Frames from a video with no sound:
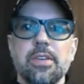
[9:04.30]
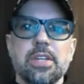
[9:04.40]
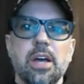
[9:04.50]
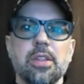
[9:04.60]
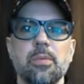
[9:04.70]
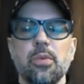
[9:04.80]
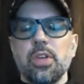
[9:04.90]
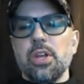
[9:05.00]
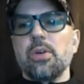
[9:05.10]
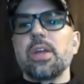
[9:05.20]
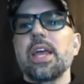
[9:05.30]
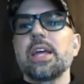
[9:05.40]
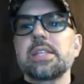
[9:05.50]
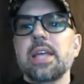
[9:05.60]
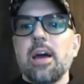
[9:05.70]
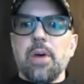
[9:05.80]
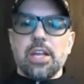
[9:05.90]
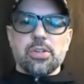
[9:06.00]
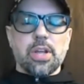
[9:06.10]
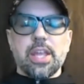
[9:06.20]
if you tell them, well, guess how
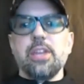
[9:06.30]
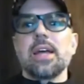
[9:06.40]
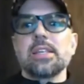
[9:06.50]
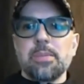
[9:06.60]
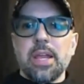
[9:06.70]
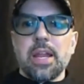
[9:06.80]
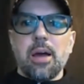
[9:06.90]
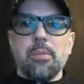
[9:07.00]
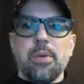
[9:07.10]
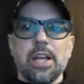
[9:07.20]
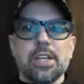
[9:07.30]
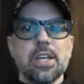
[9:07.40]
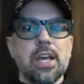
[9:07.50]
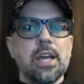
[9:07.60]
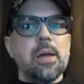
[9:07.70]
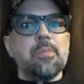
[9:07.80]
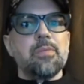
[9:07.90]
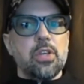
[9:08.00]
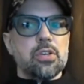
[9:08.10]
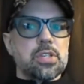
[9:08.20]
much, or can you estimate how much,
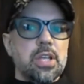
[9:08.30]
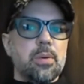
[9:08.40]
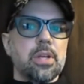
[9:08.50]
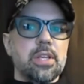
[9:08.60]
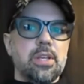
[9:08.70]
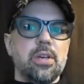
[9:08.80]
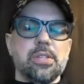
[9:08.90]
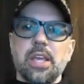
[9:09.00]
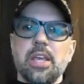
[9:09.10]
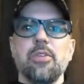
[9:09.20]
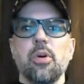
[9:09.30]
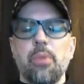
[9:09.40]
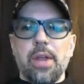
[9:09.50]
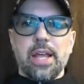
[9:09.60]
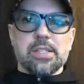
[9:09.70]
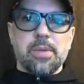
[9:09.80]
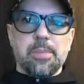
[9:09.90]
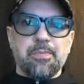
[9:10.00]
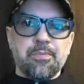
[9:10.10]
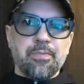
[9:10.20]
usually what they do is they give you a point estimate.
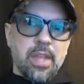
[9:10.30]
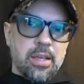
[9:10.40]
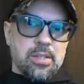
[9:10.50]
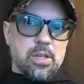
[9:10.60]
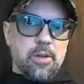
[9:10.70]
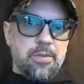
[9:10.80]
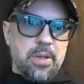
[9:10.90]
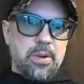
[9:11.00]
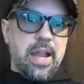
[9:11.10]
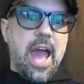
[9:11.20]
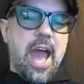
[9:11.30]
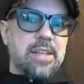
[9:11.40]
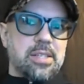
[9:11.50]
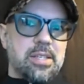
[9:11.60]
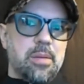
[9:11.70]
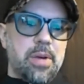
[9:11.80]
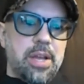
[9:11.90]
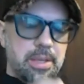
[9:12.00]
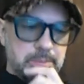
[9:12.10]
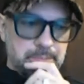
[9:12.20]
So if you were to ask
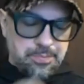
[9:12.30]
somebody